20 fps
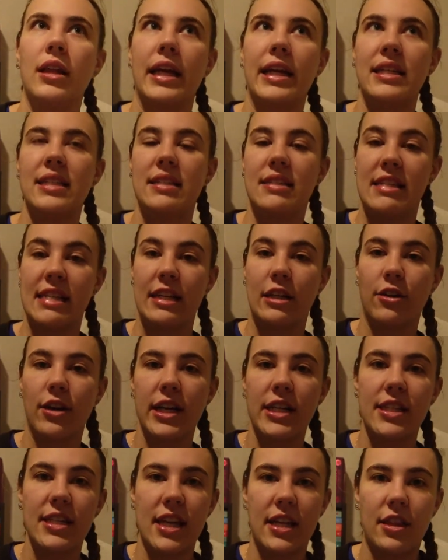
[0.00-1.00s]
like,
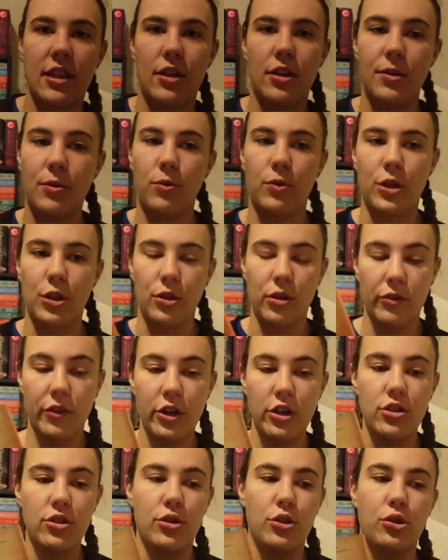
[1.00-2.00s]
secrets in the
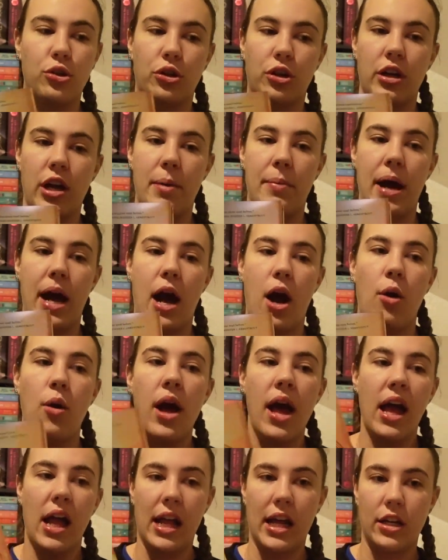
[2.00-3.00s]
universe. You learn about
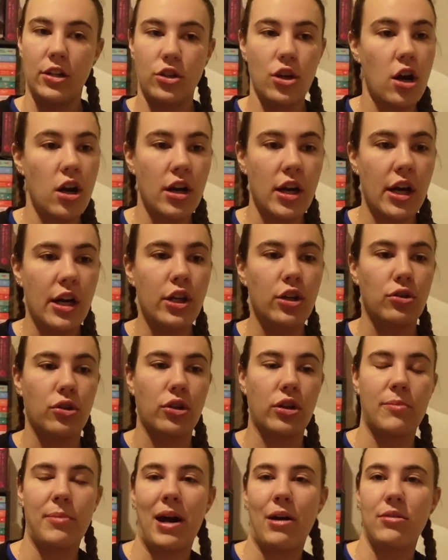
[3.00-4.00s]
Andarna, you
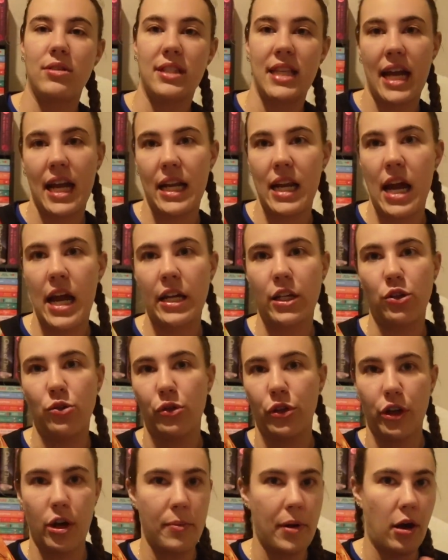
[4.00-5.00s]
learn about Zayden, you
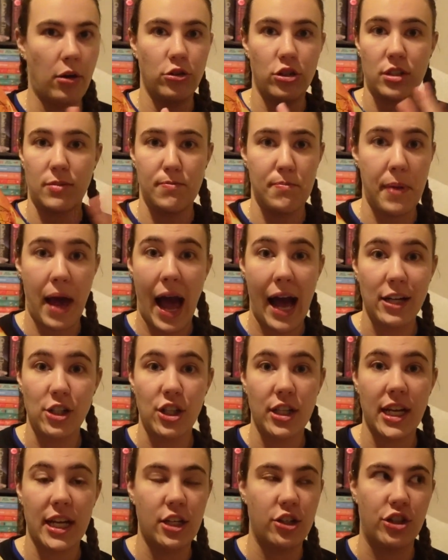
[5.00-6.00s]
learn about just
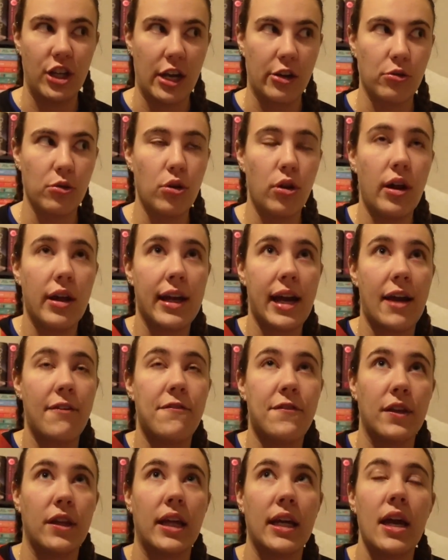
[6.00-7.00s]
magic in general. Like, I
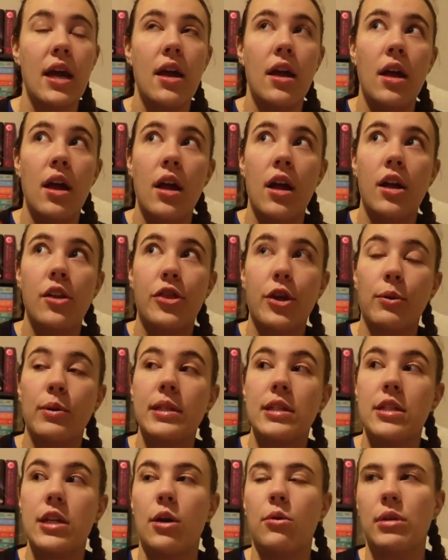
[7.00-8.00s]
feel like there
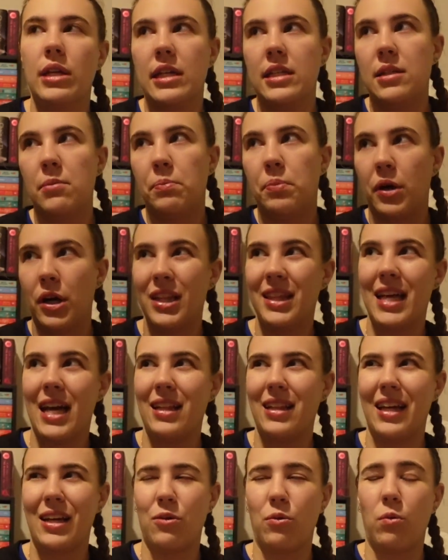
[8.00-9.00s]
was no need to put
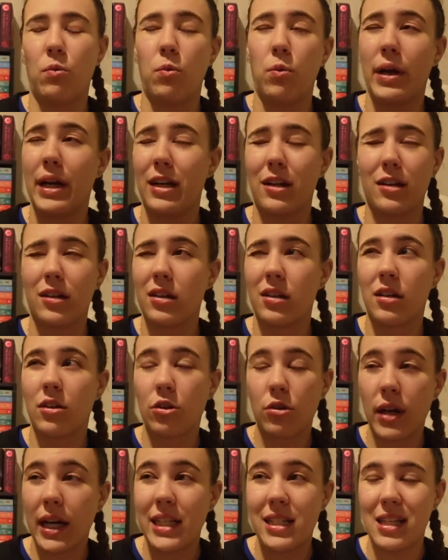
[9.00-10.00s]
that, like, weird,
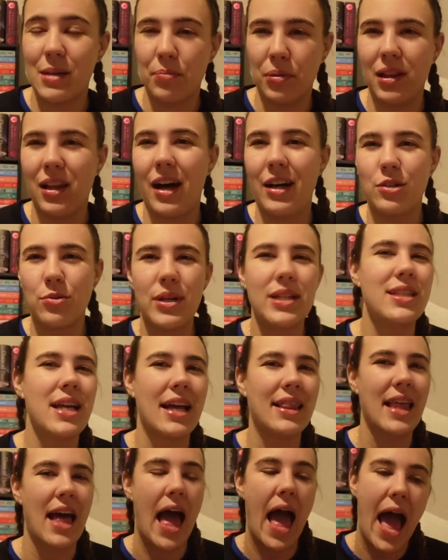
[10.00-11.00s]
crazy plot twist
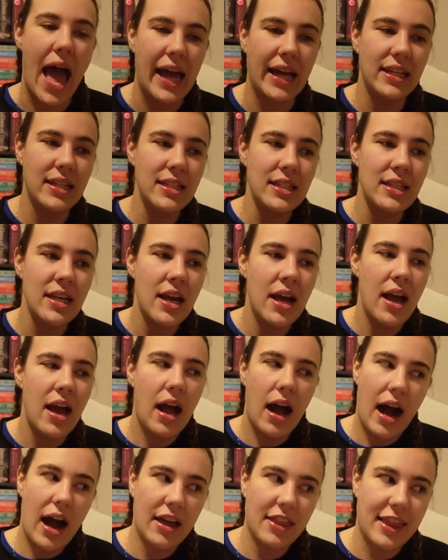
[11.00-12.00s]
at the end.
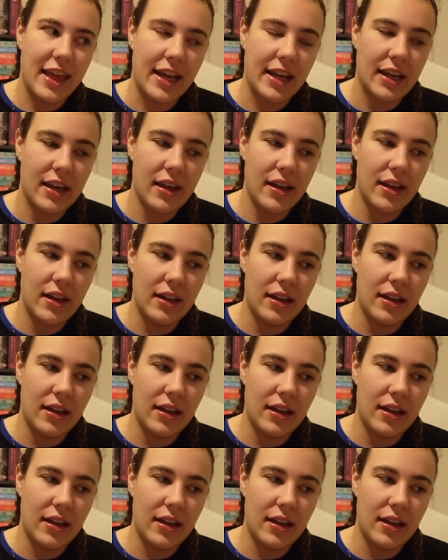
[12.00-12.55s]
I think